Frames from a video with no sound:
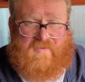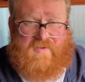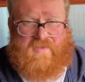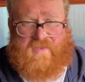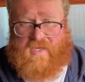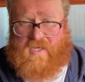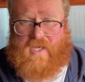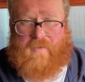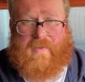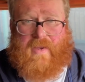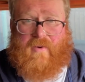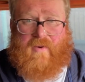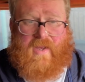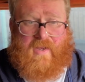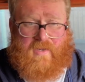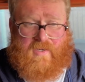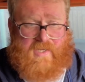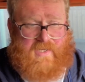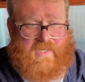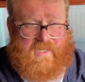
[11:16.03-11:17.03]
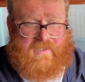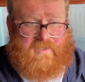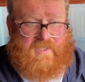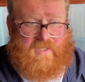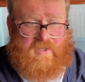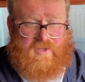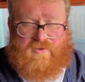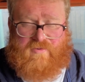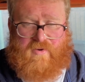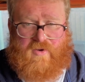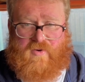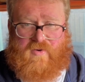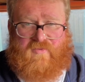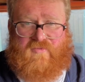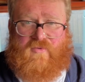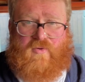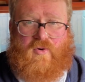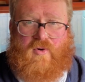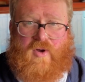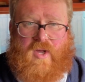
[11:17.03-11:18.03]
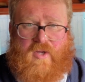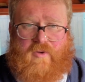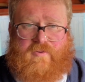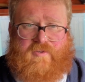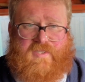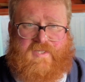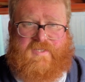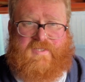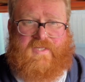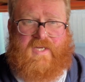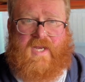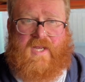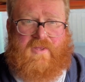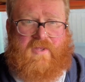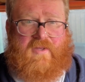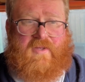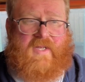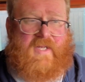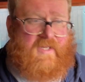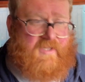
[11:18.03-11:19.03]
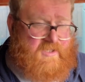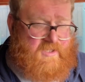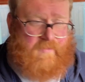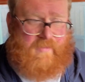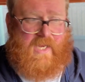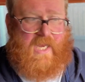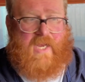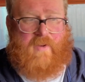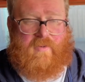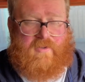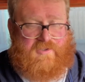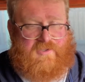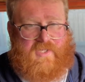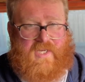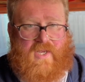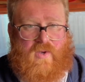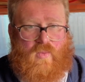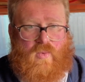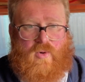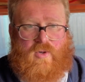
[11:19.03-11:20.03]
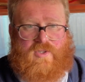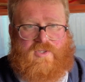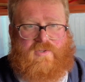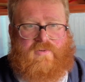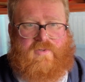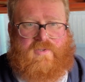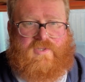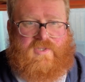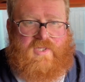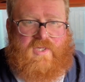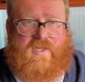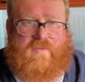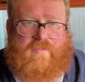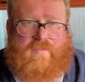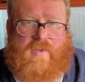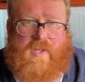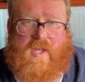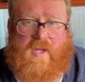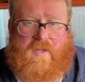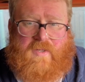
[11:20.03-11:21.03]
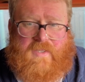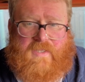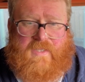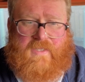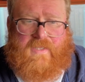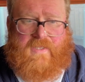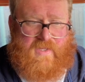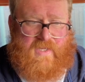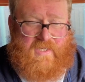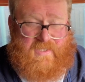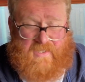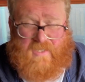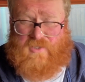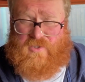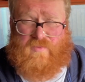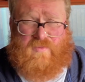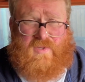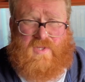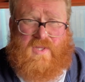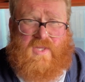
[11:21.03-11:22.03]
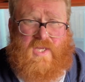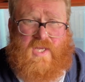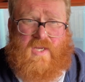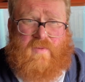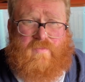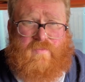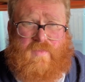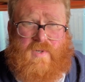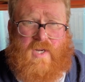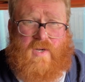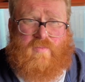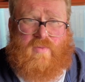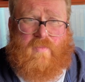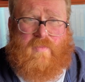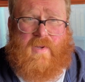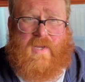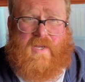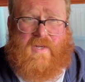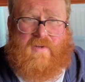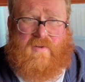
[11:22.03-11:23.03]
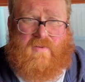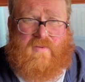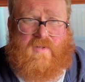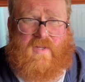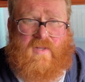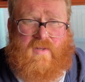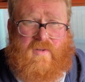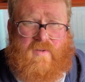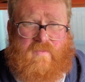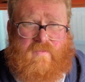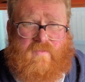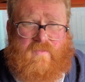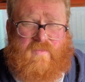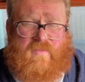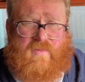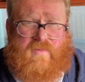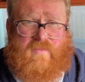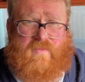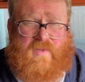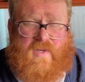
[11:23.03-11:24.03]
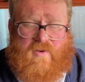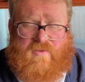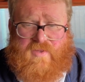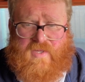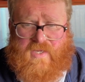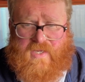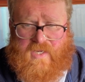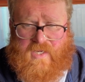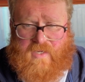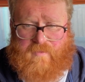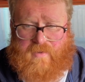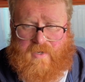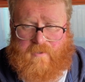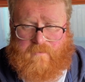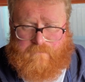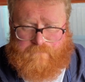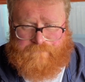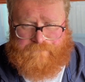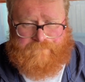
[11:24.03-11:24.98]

to think about connecting 3 or 4 hoses together to be able to get water onto your plot, is that something that you're prepared and thinking about?